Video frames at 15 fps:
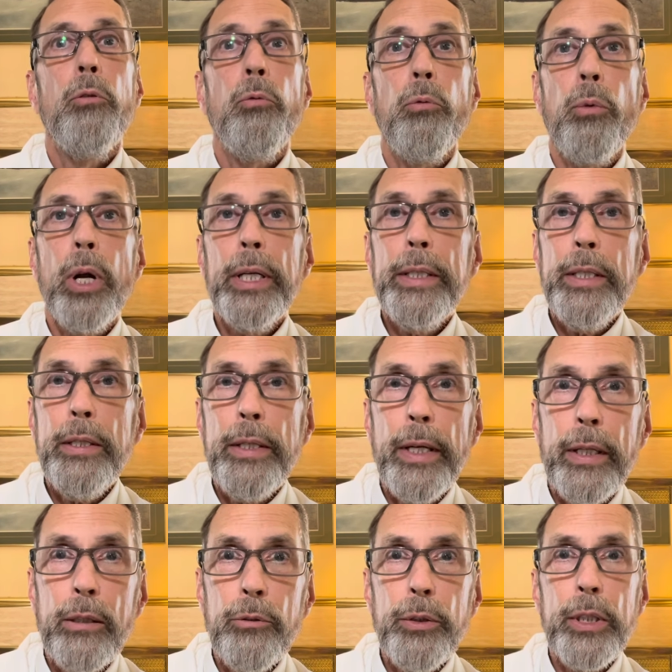write
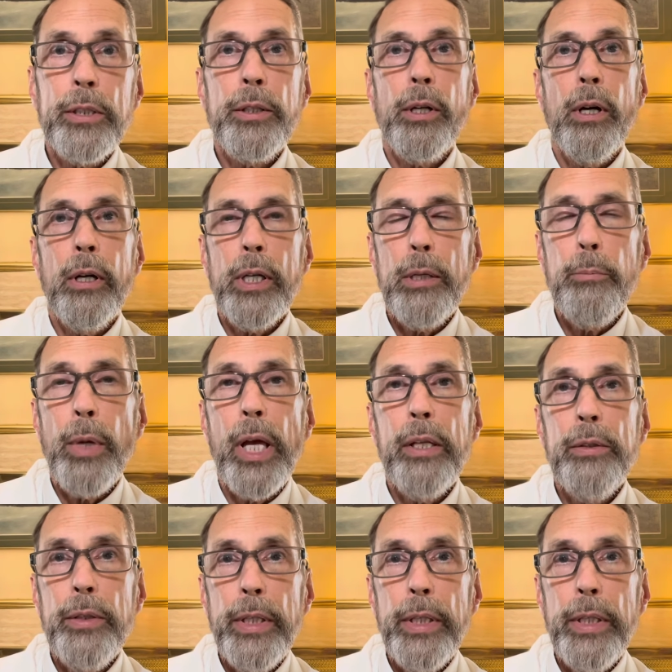down the time and